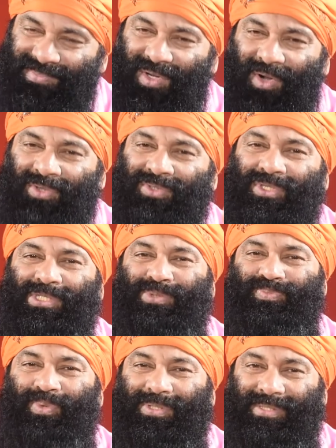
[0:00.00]
on the
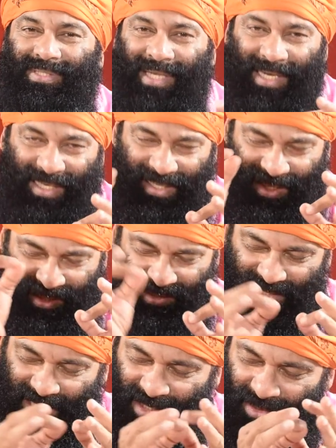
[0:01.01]
spot
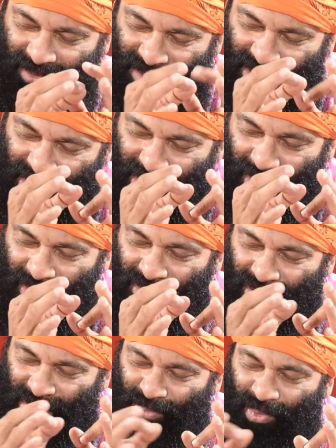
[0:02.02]
like see
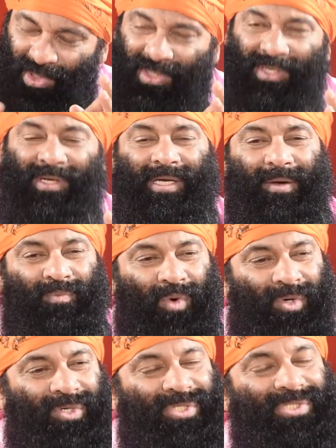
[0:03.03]
on the spot, clean up
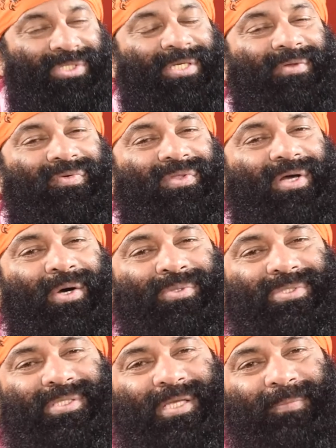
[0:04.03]
what is needed for the
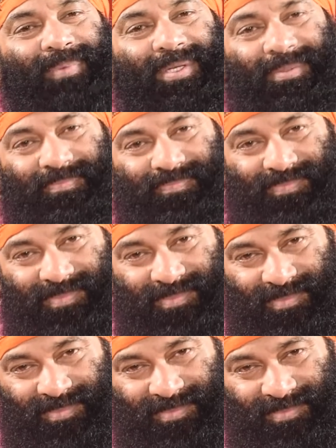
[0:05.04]
housekeeping,
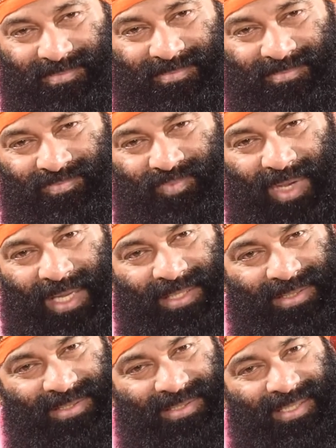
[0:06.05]

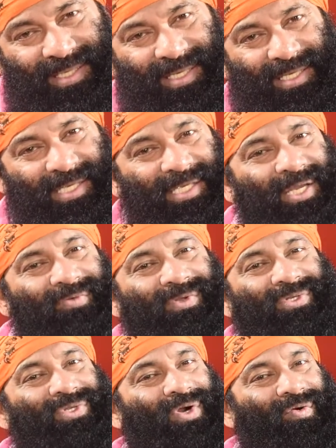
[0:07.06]
balanced, give
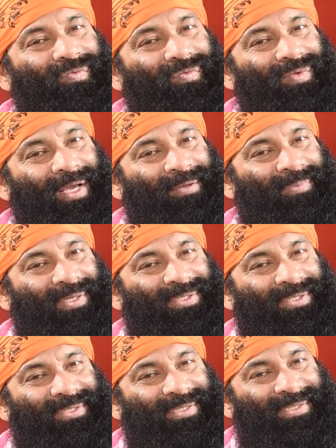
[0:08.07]
it off. Like
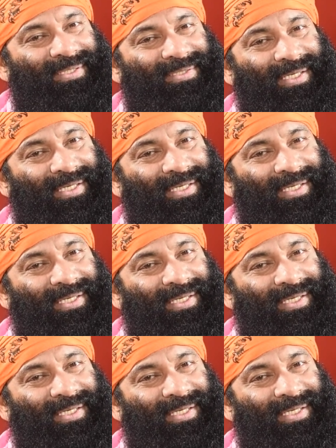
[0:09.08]
Mother Teresa